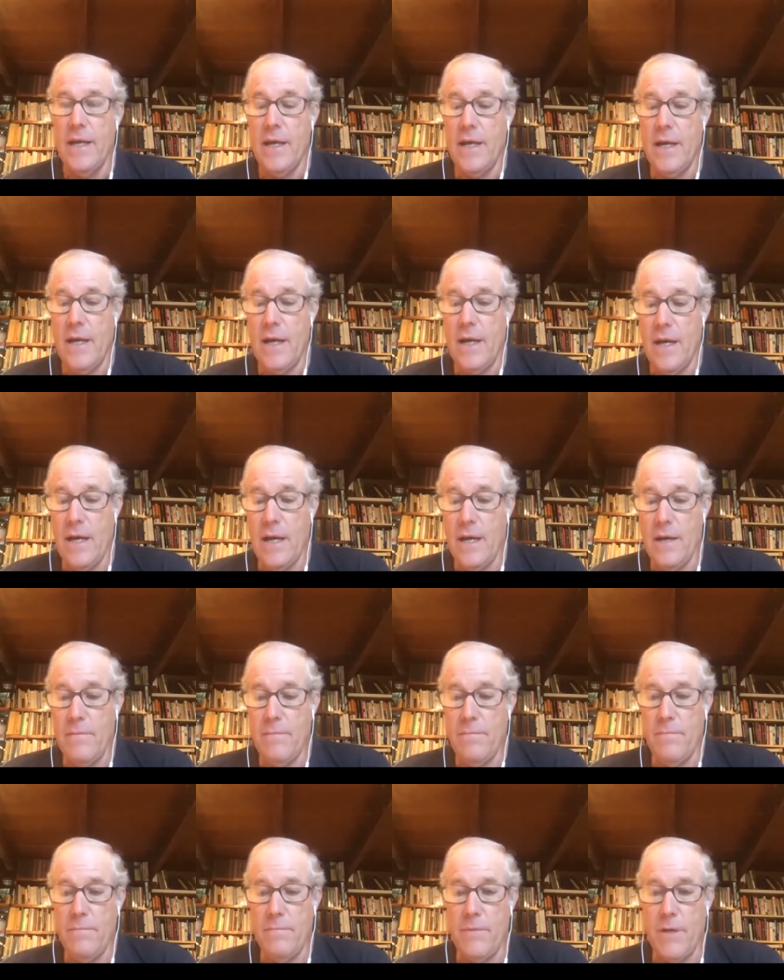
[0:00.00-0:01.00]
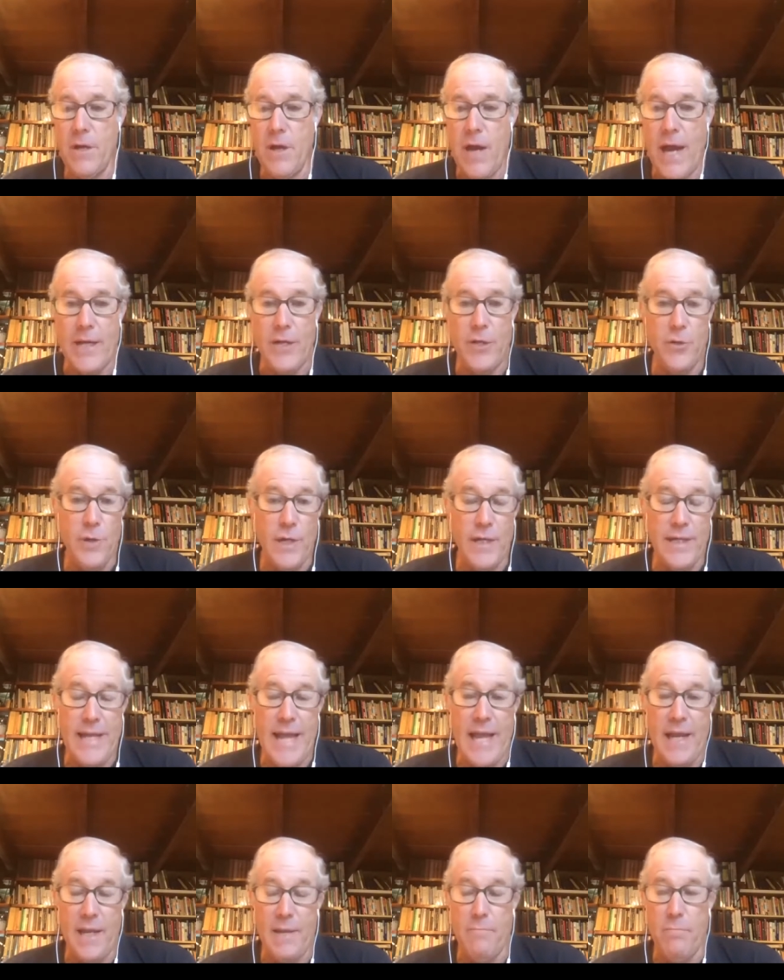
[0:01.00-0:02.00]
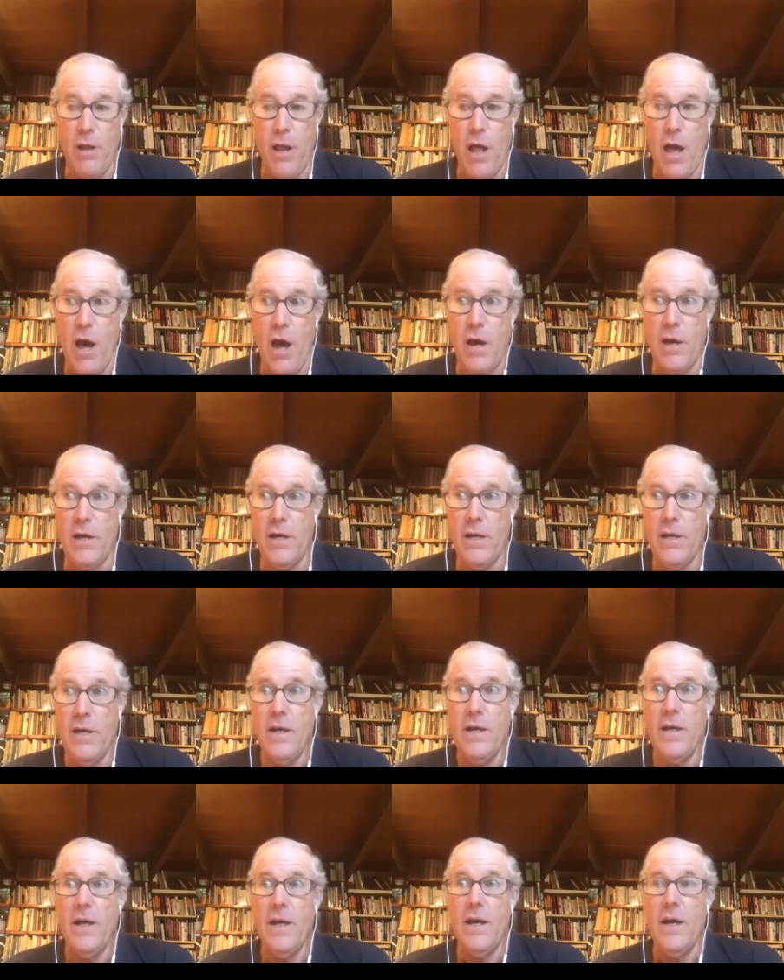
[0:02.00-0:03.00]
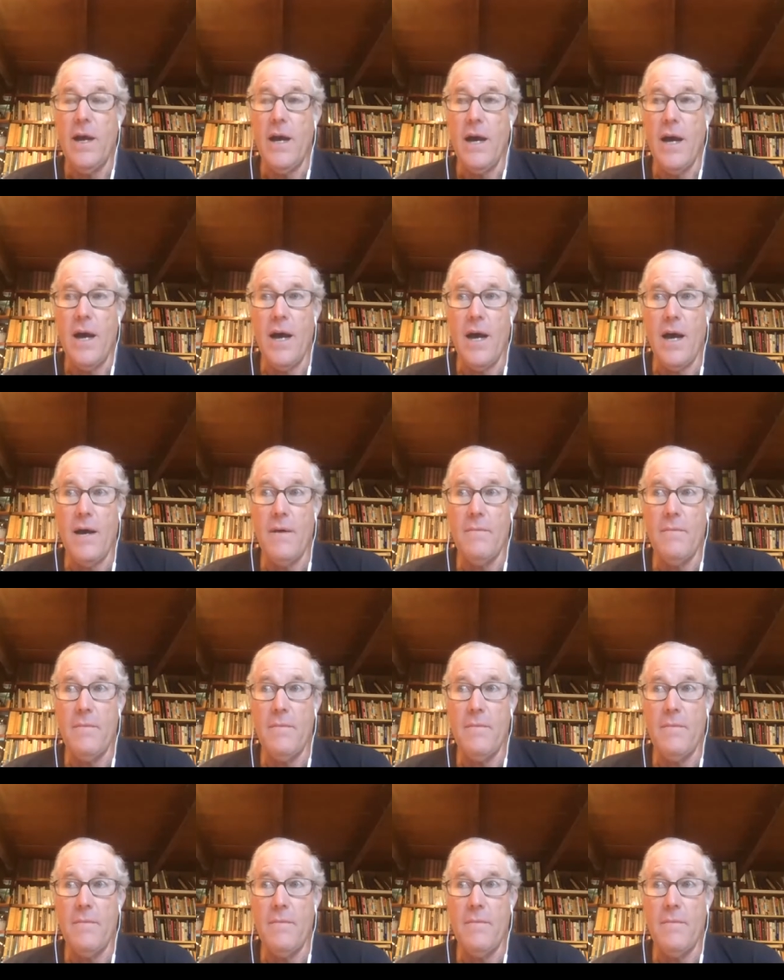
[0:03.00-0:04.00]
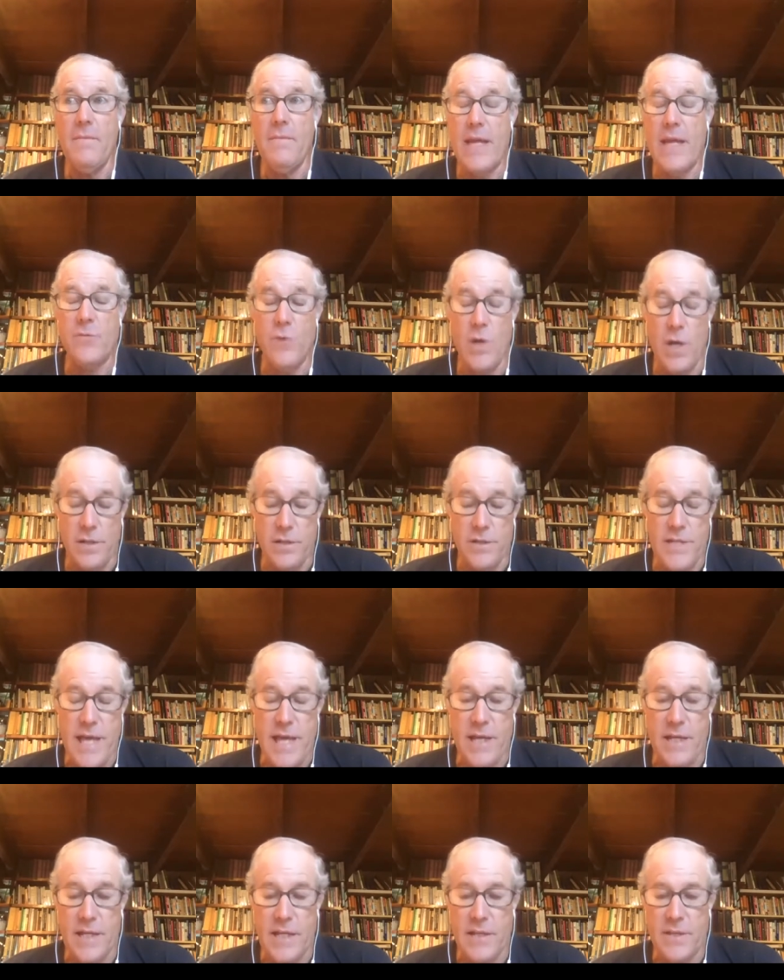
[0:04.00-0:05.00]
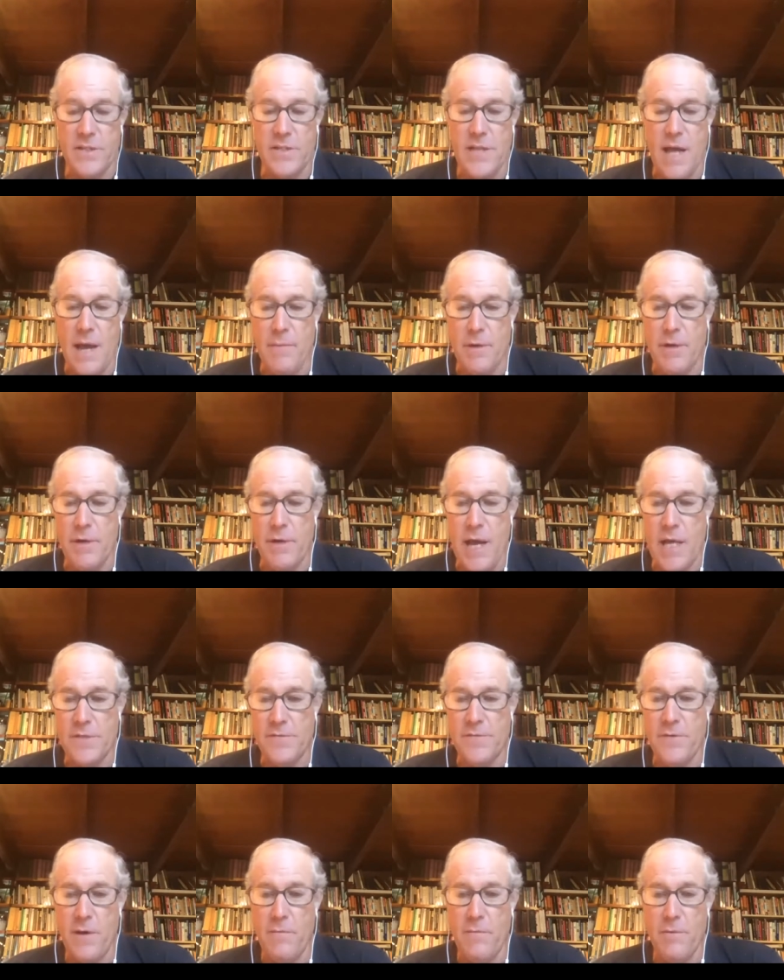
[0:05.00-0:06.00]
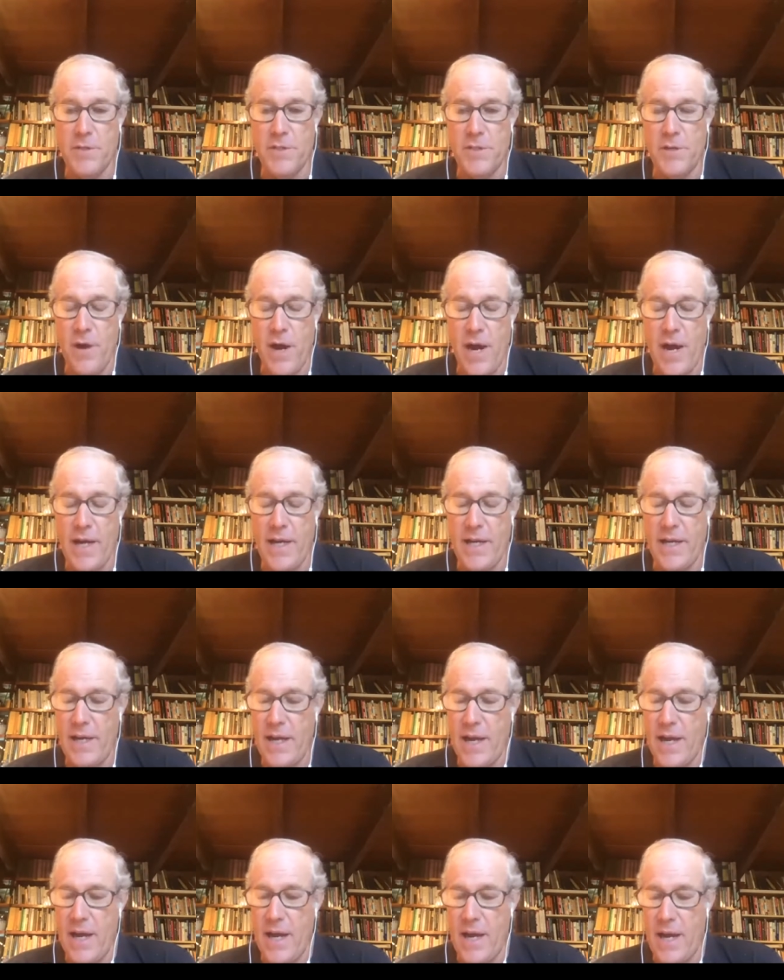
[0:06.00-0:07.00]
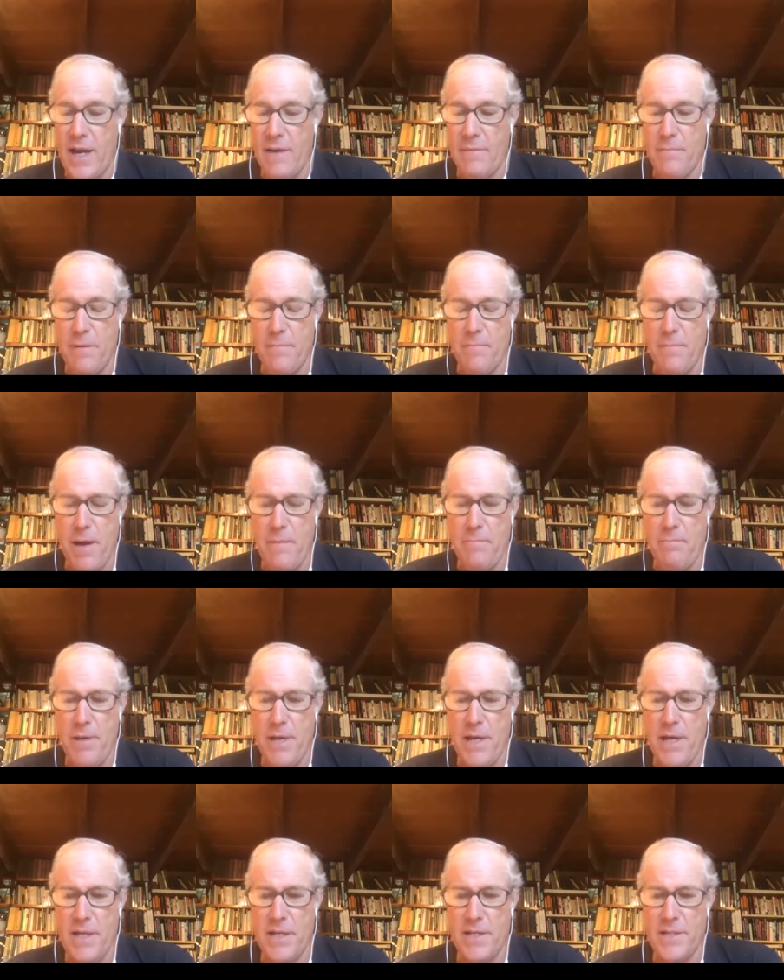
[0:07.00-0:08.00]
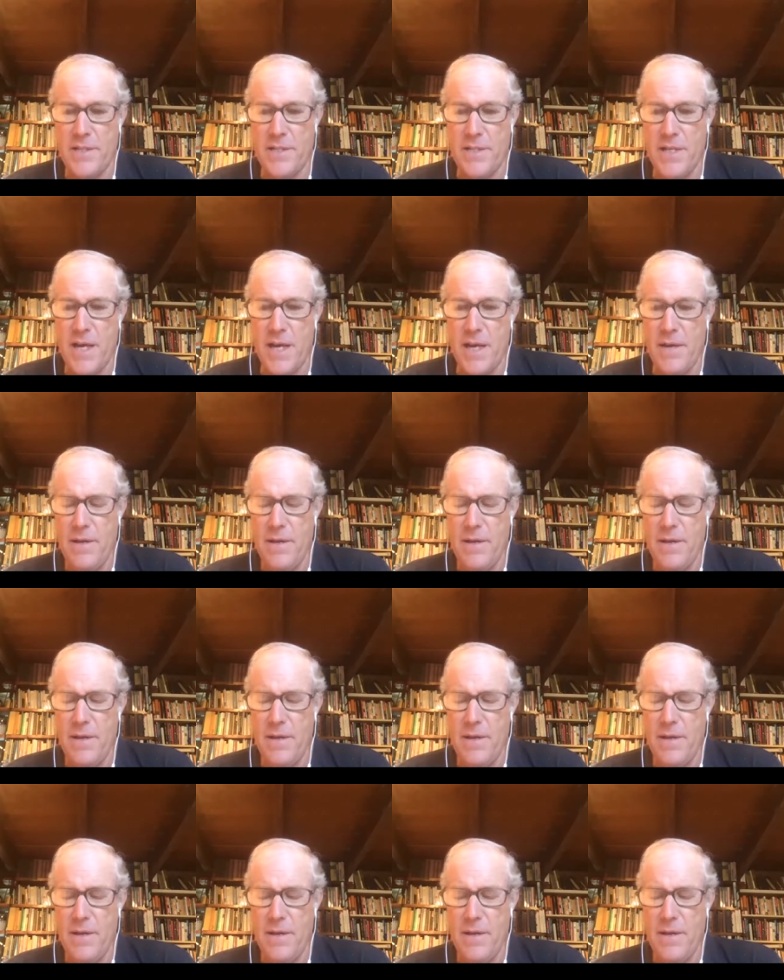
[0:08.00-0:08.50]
um, you know I do a daily blog um, as well as editing the Stockman Grass Farmer. So I, I, I my pen is uh,